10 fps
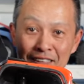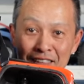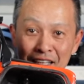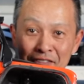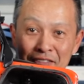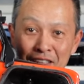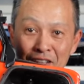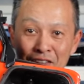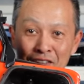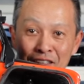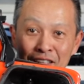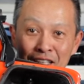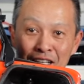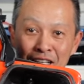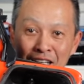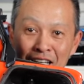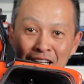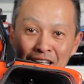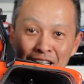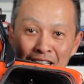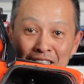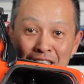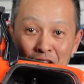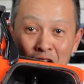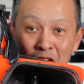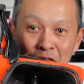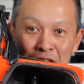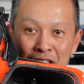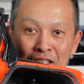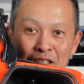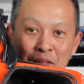is definitely longer, and it's a longer vehicle,